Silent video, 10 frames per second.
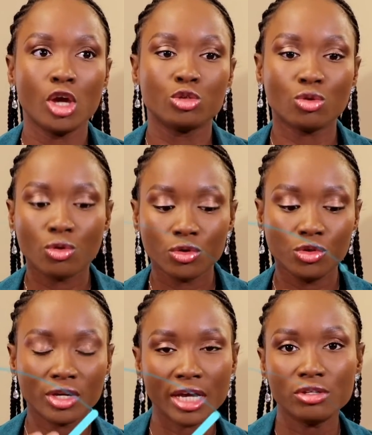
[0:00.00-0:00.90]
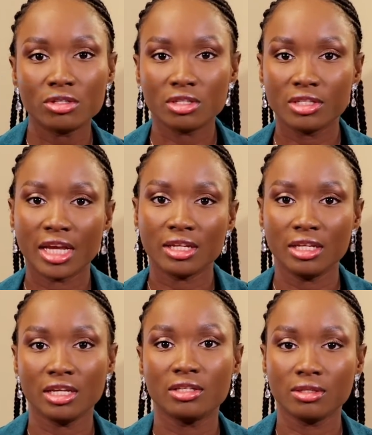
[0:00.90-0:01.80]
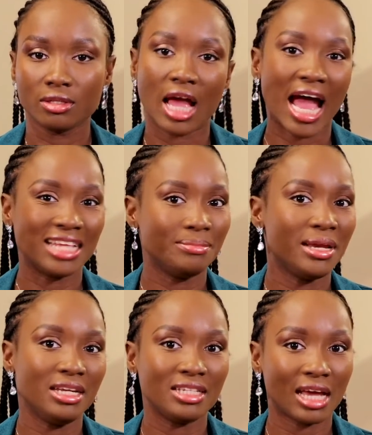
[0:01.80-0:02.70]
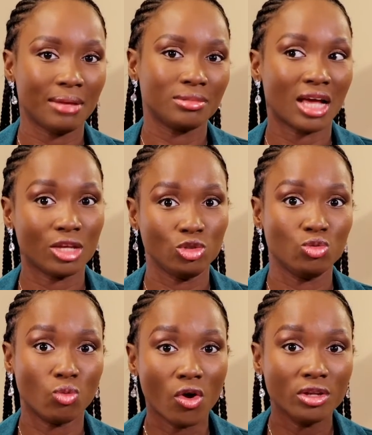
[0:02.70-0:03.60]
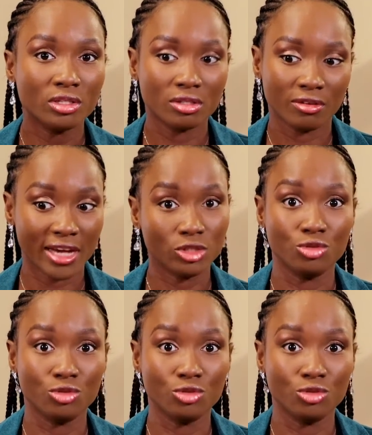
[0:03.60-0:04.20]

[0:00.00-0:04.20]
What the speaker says: So you can use this technique as many times as you want, right,